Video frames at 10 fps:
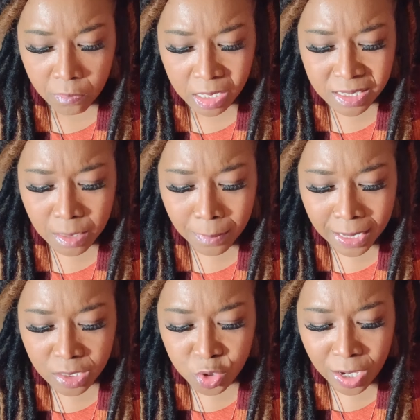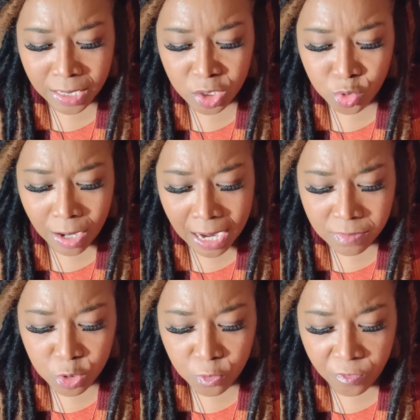somebody trying to drive
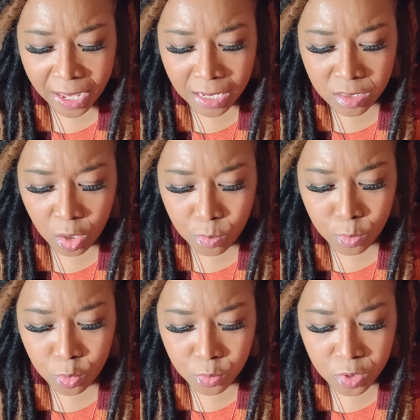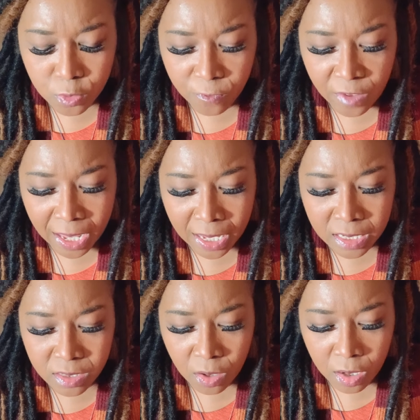too fast or move too
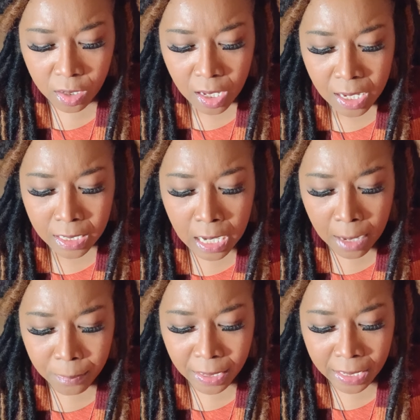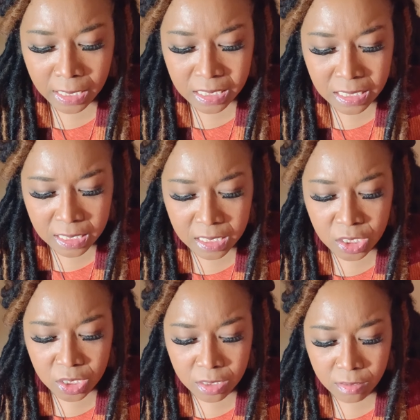fast or not paying
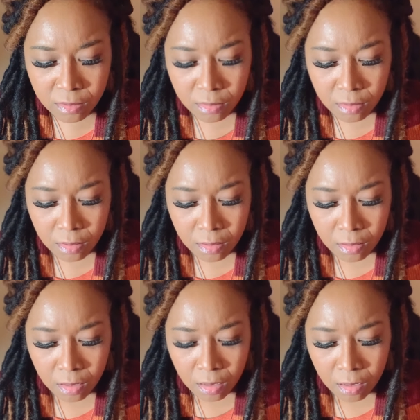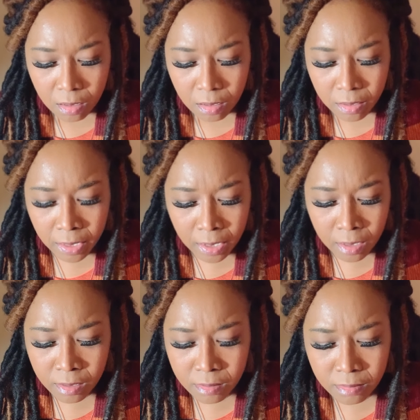attention.
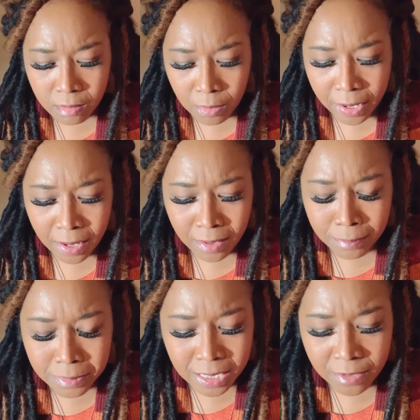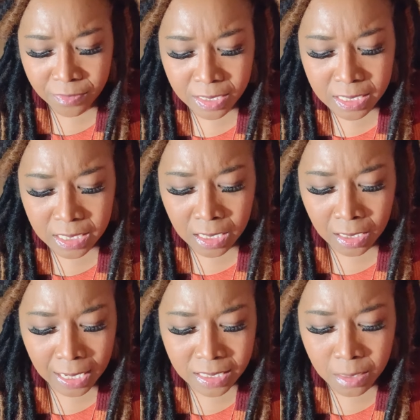Yeah, okay, I'm definitely seeing
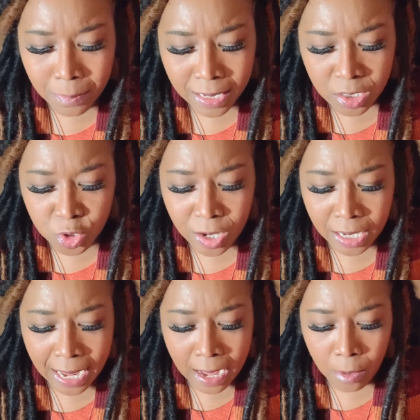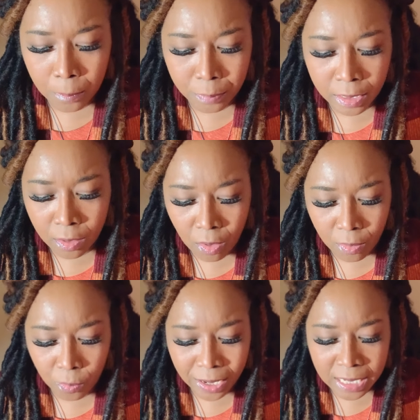like somebody trying to outbeat or
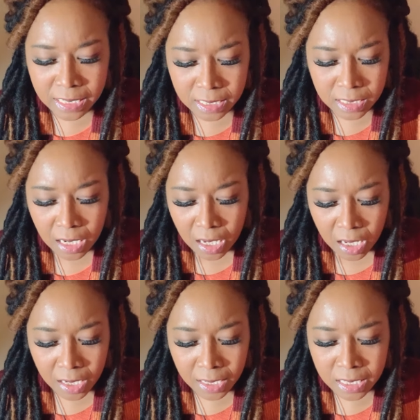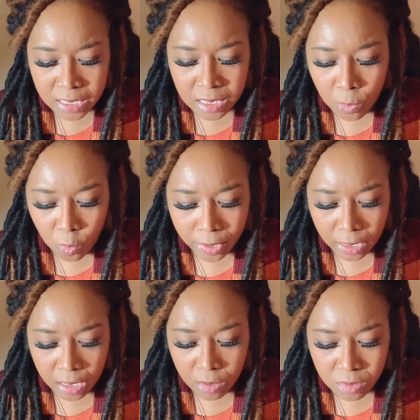race against someone
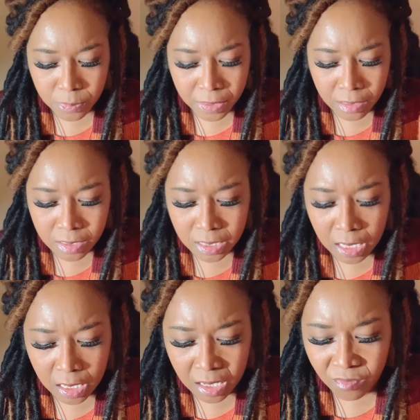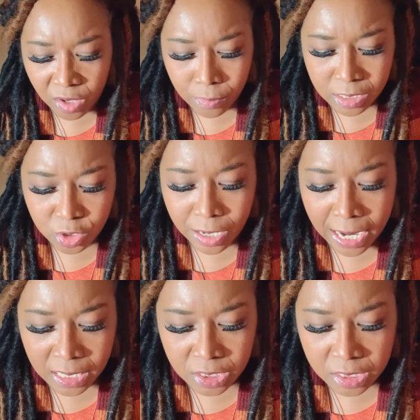else, but this could end very
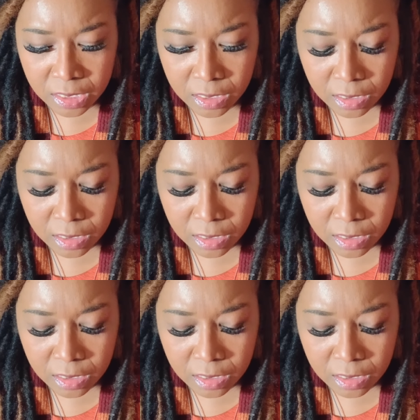tragic.